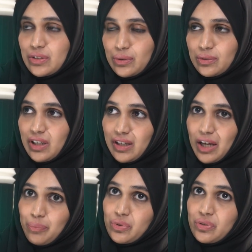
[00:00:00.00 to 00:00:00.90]
So that
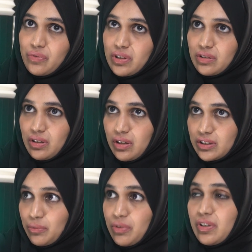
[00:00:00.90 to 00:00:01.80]
happens with
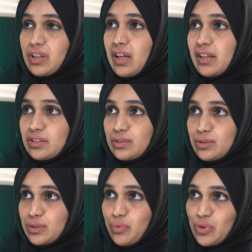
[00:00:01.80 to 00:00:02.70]
some of our clients
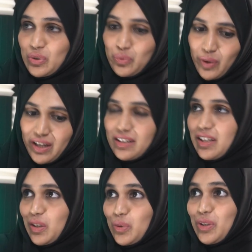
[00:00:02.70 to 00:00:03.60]
also, which is why they
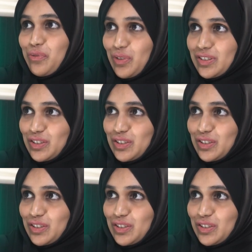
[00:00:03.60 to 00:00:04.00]
are looking for such